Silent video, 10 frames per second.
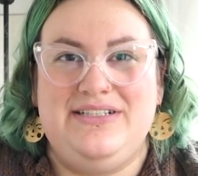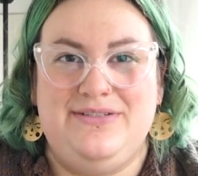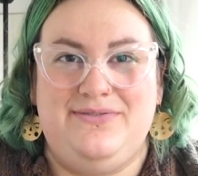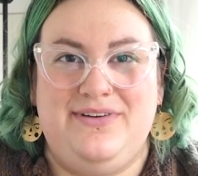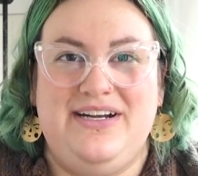
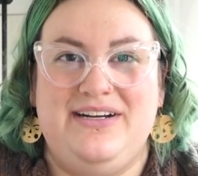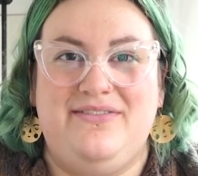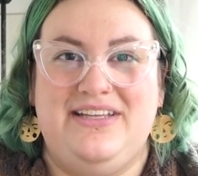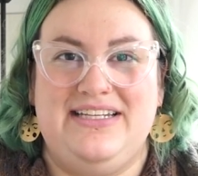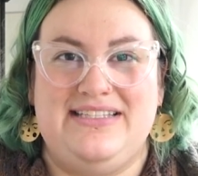
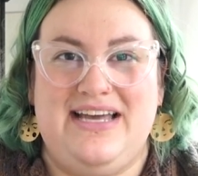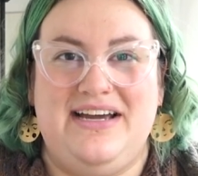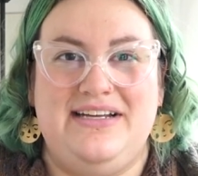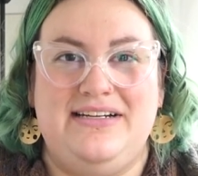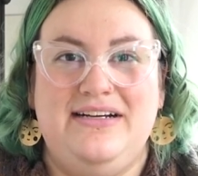definitively
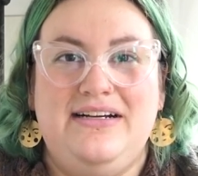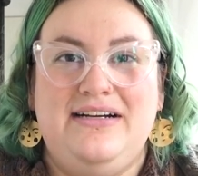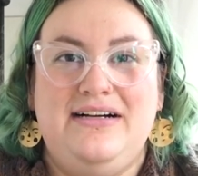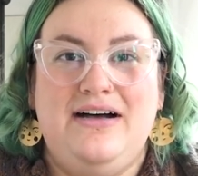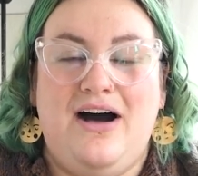decide
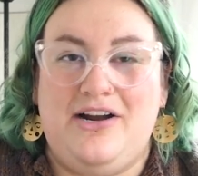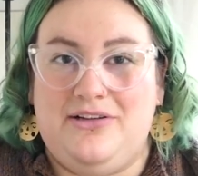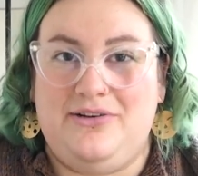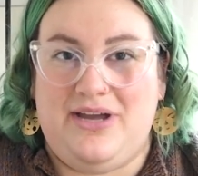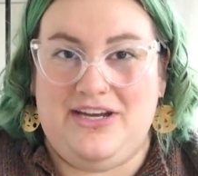on
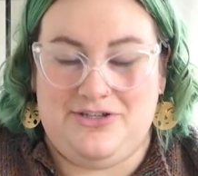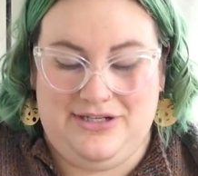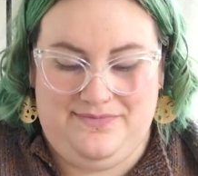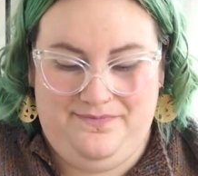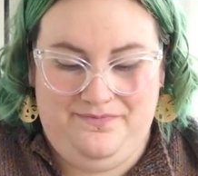a
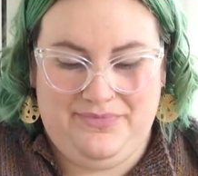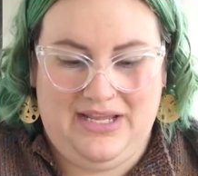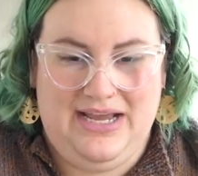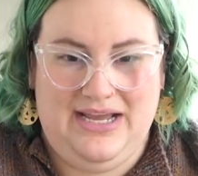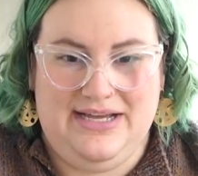location.
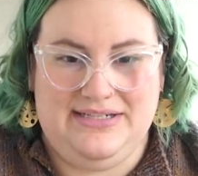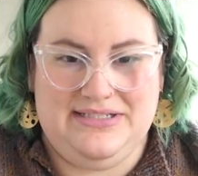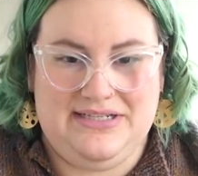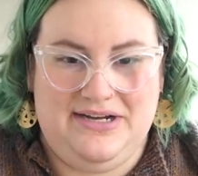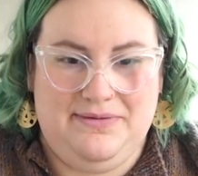
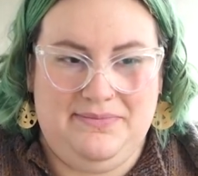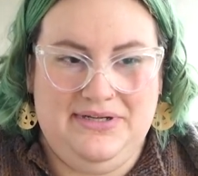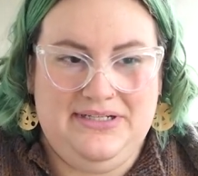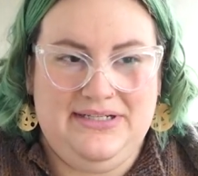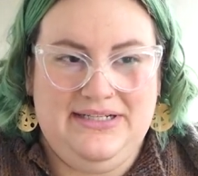And
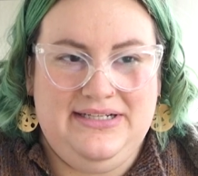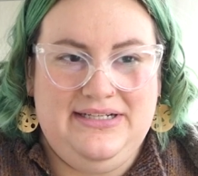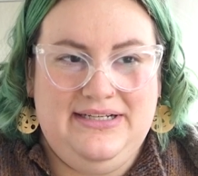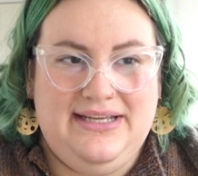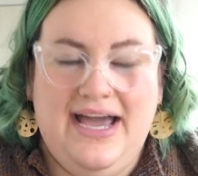
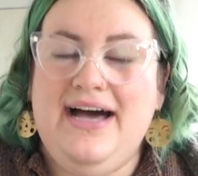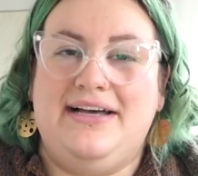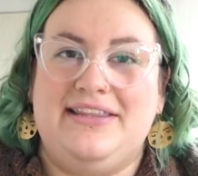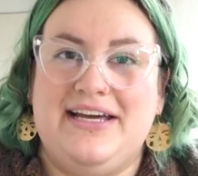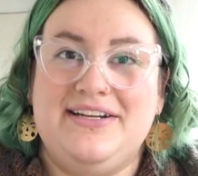yeah,
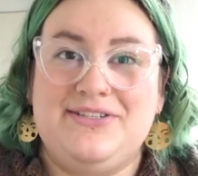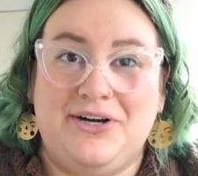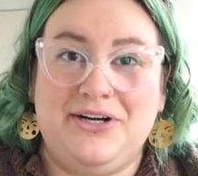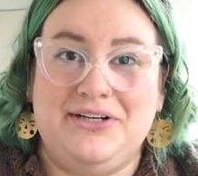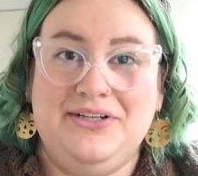
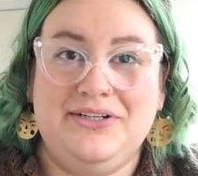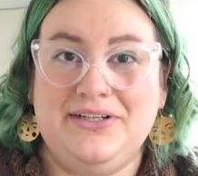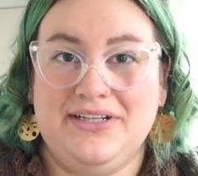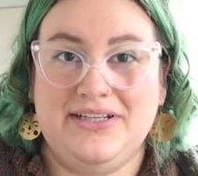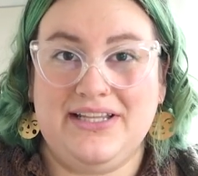
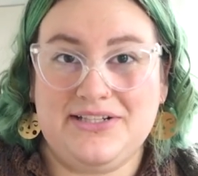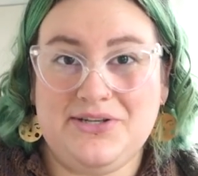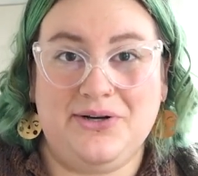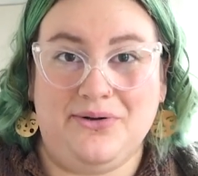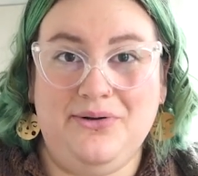that's
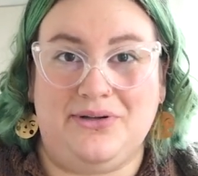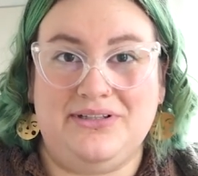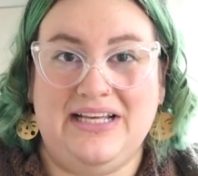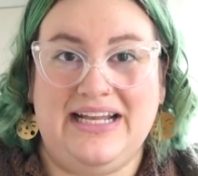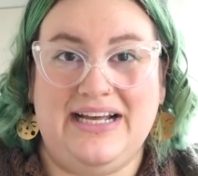our goal,
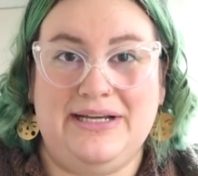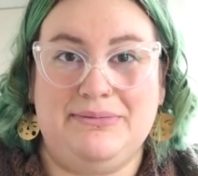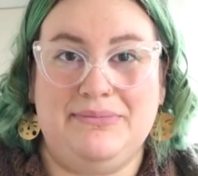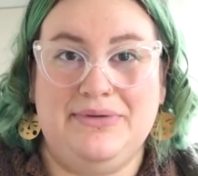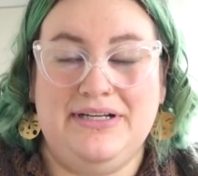and I
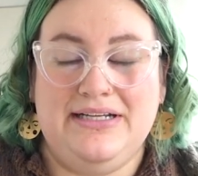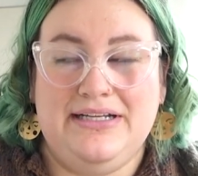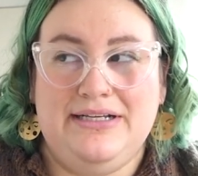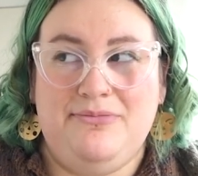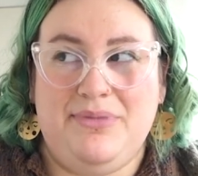am
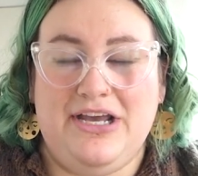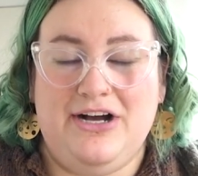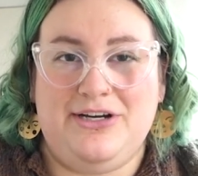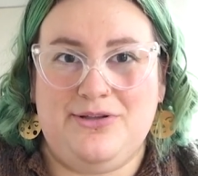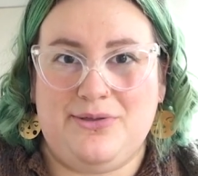
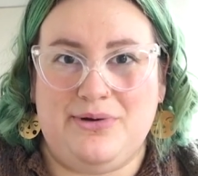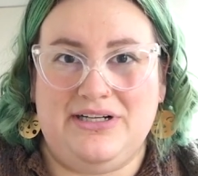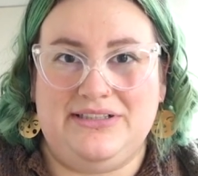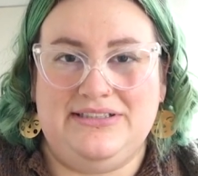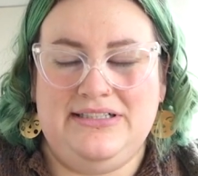beyond
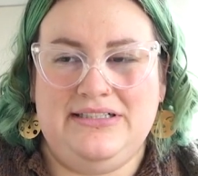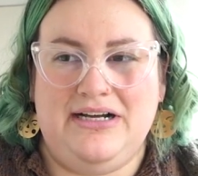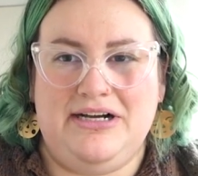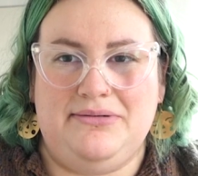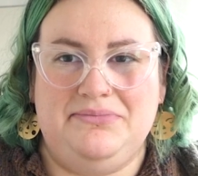thrilled.
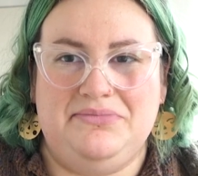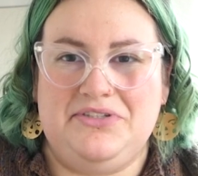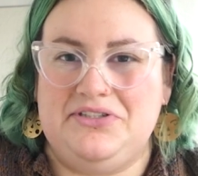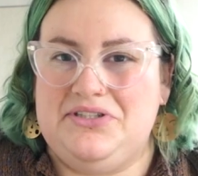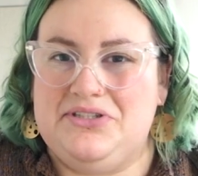
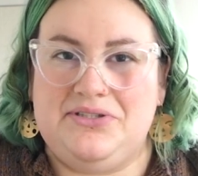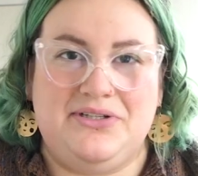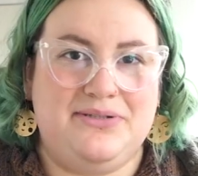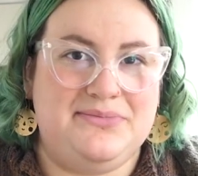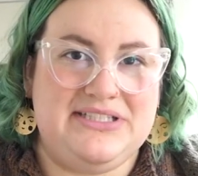Just the
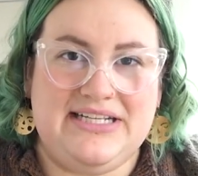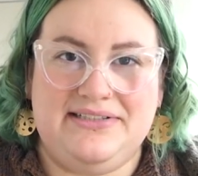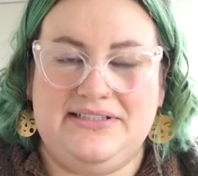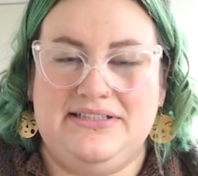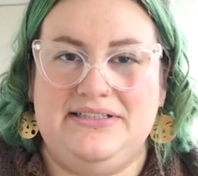
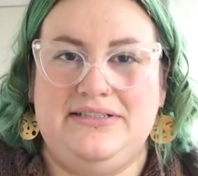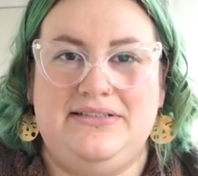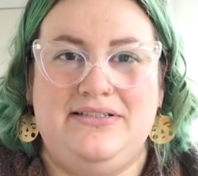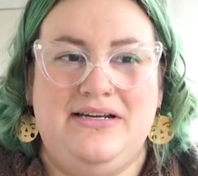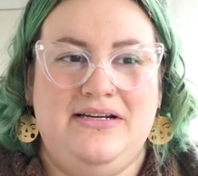
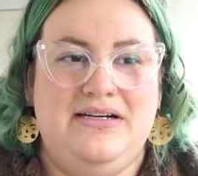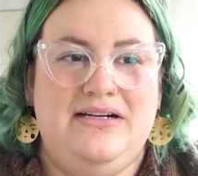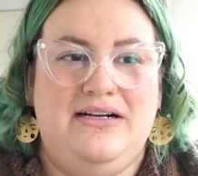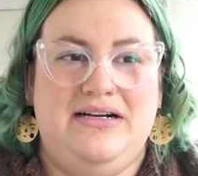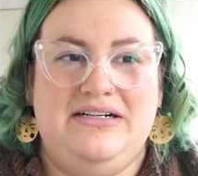circumstances
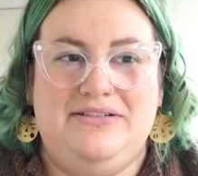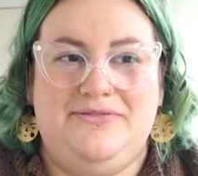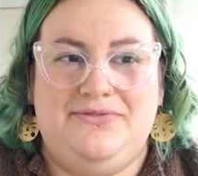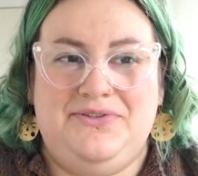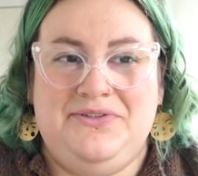
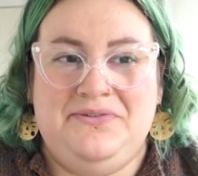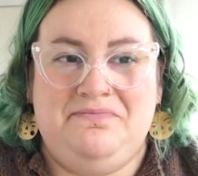of